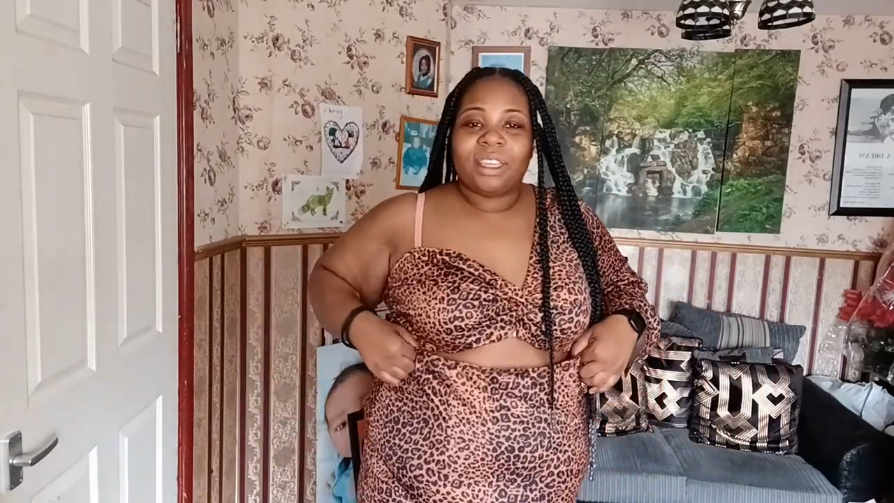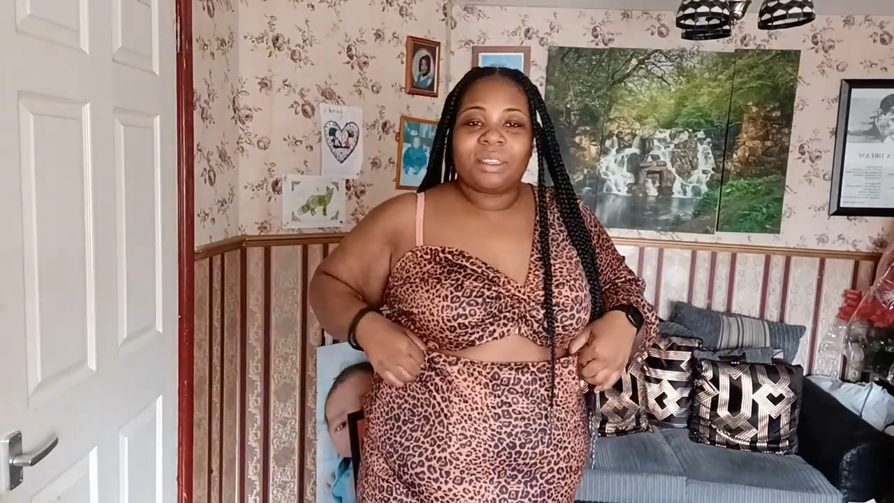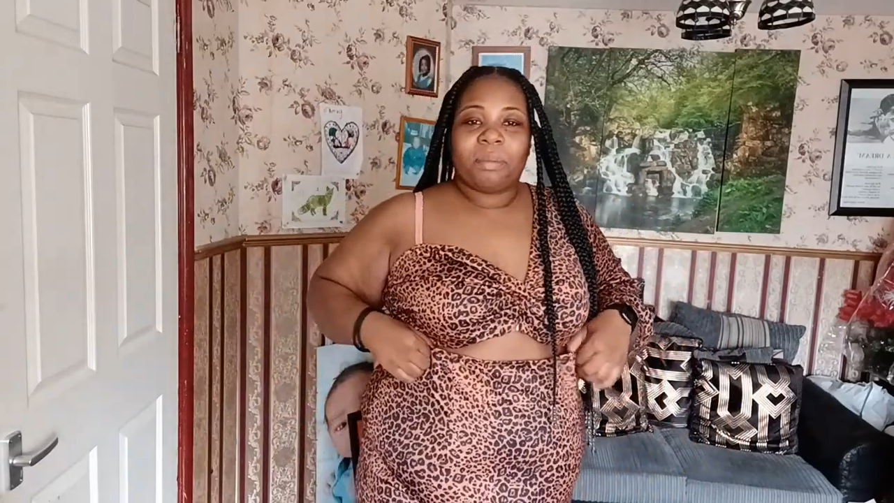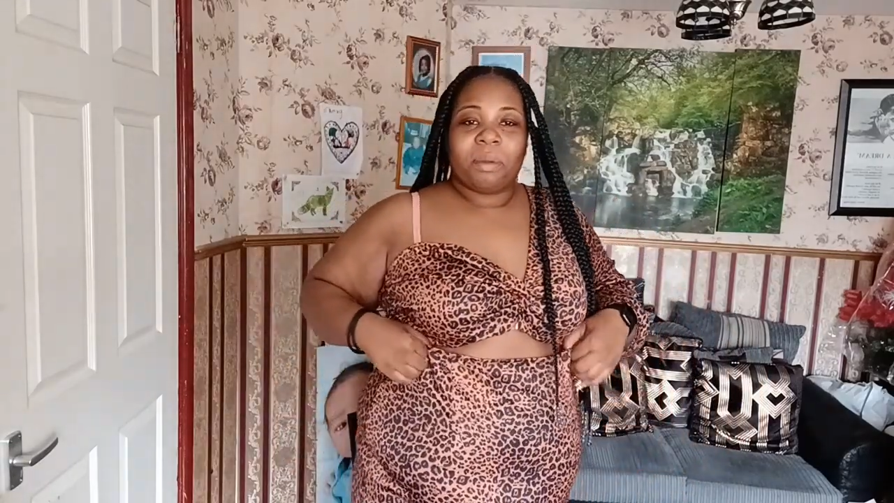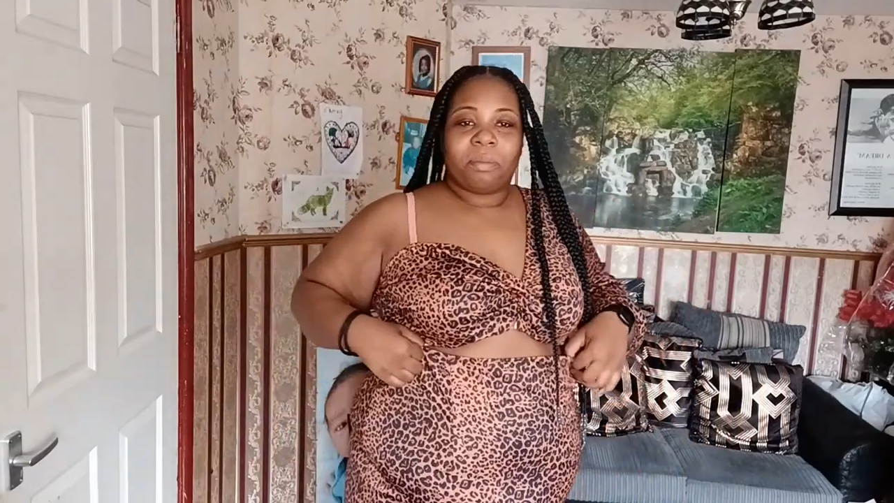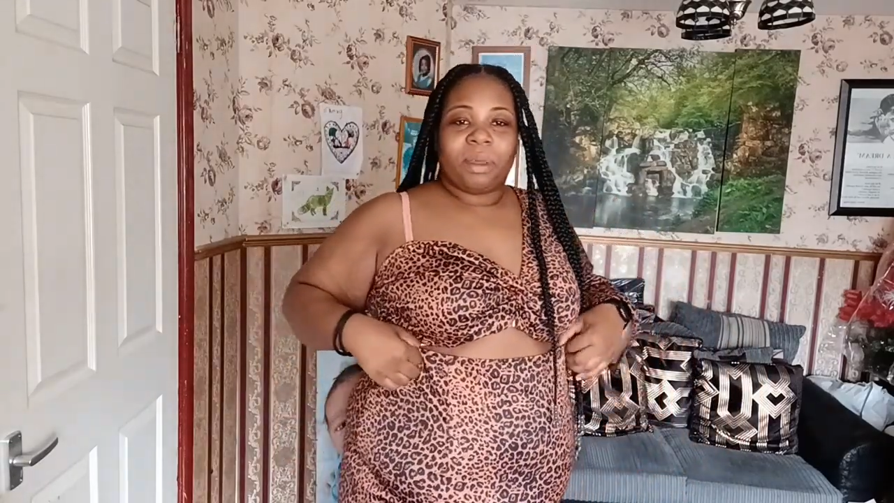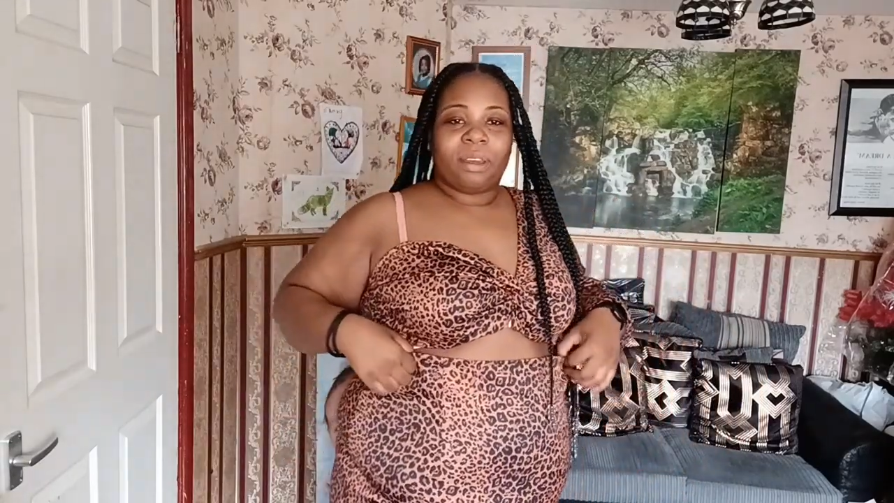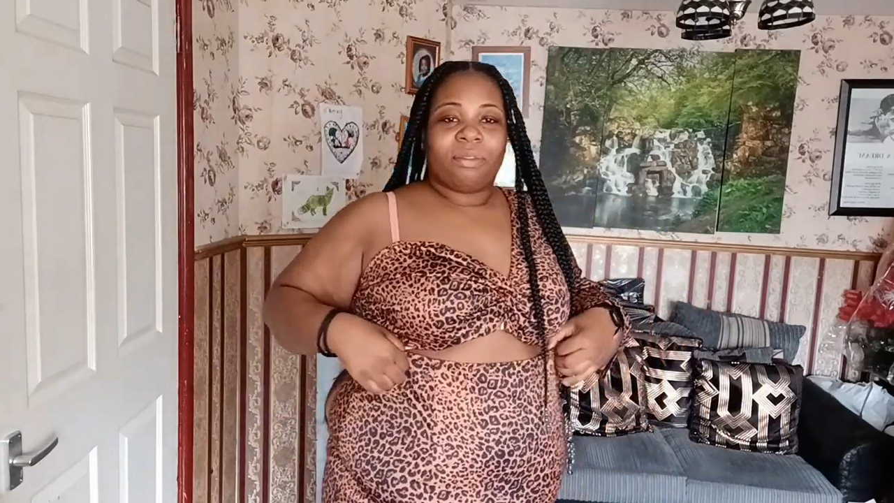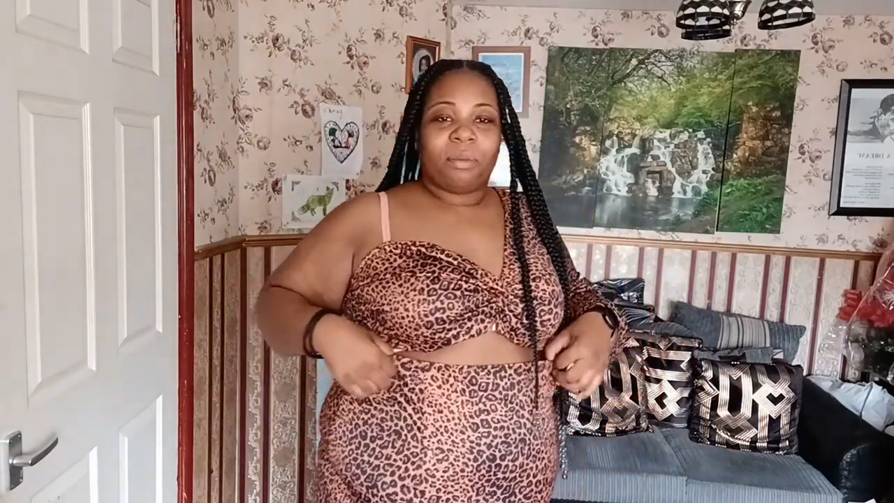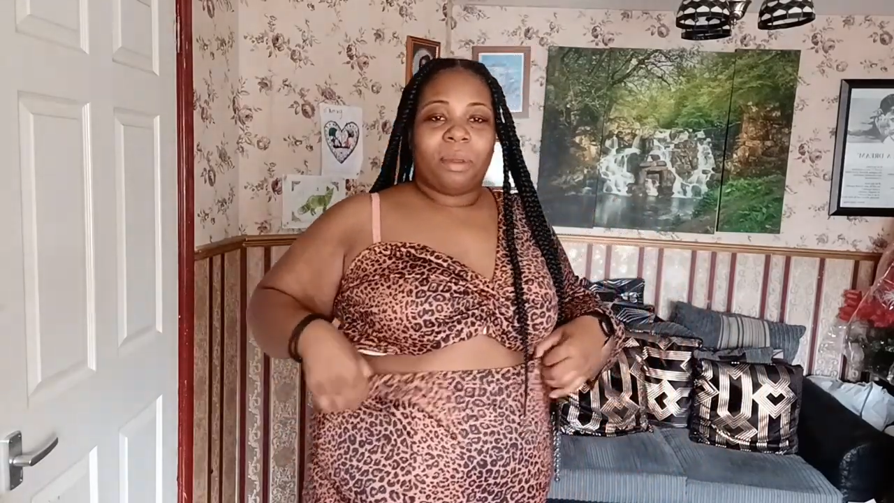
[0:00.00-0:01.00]
is a bit big
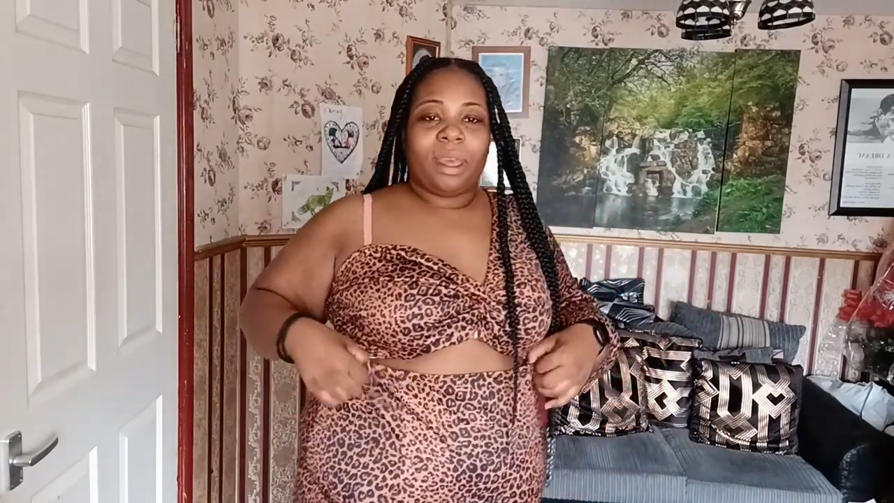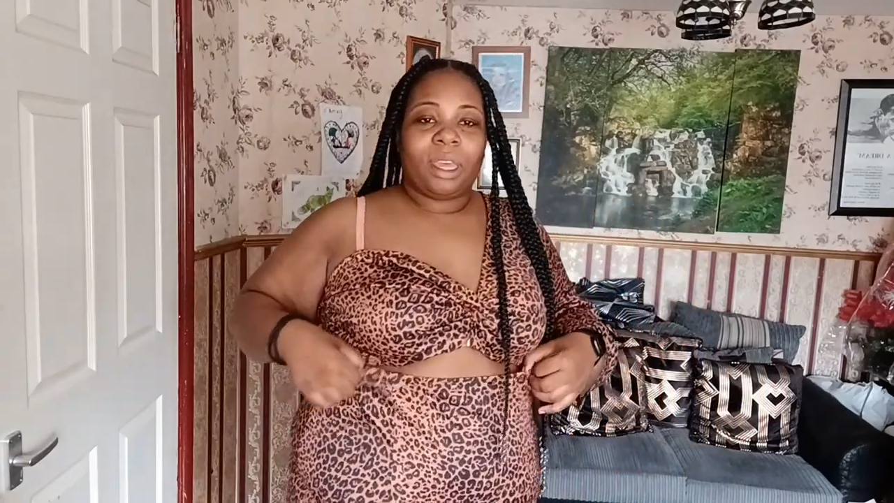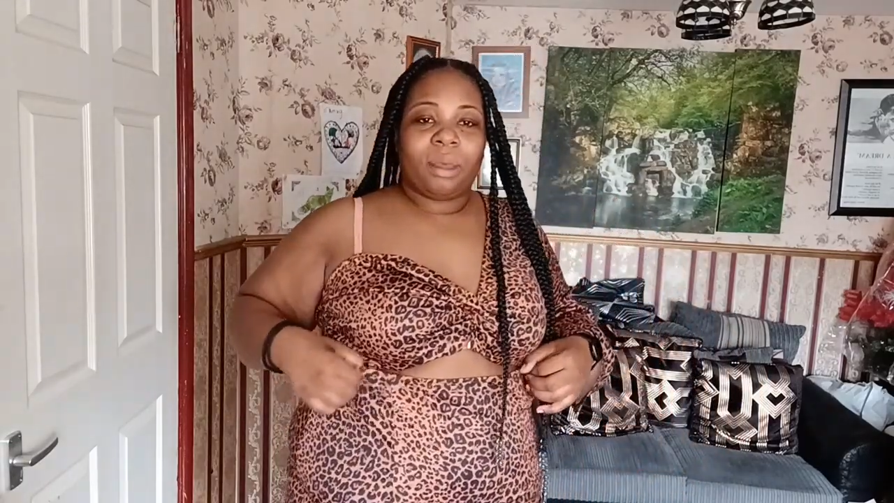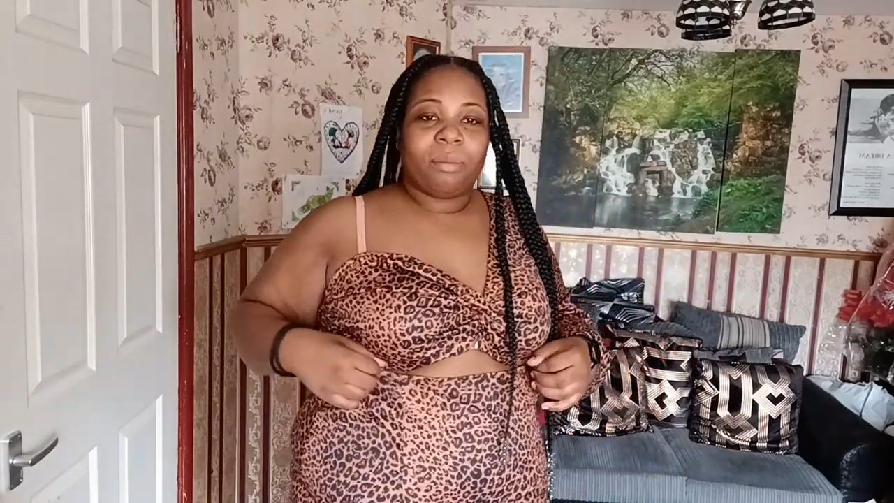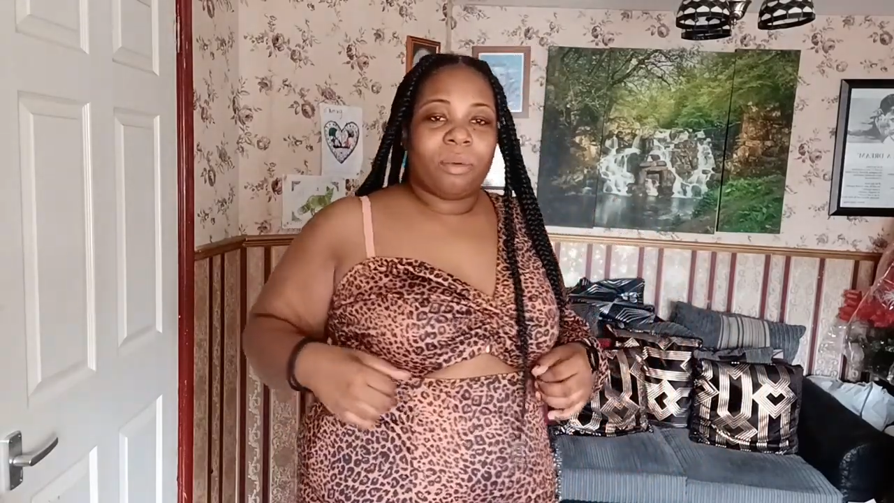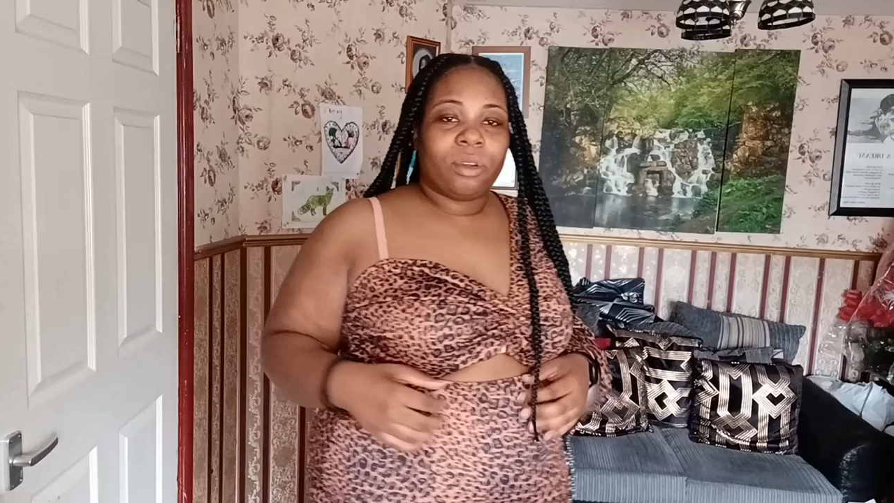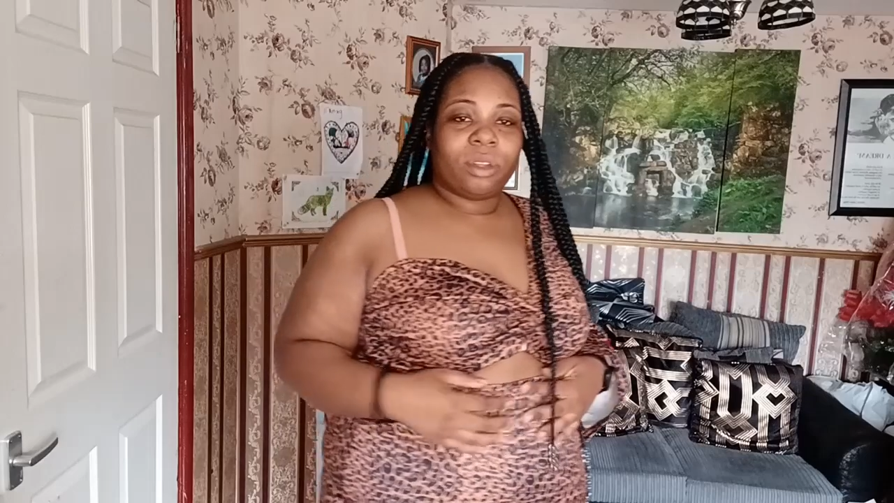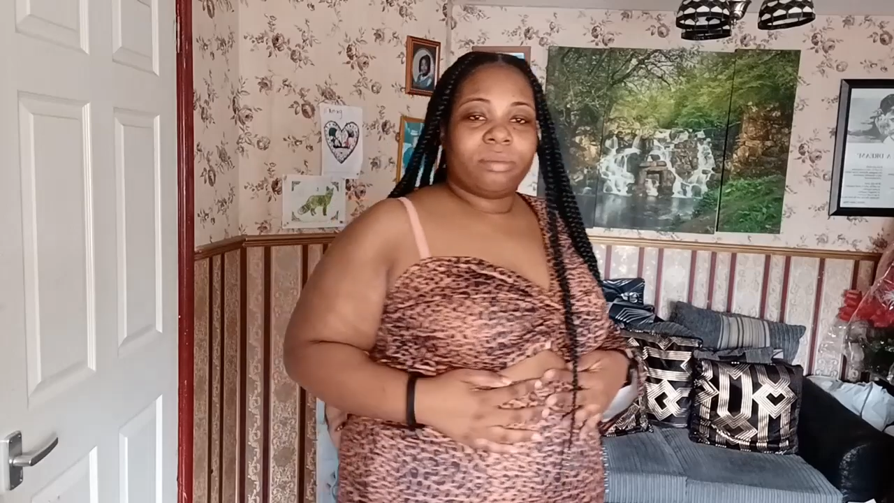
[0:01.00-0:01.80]
for me, but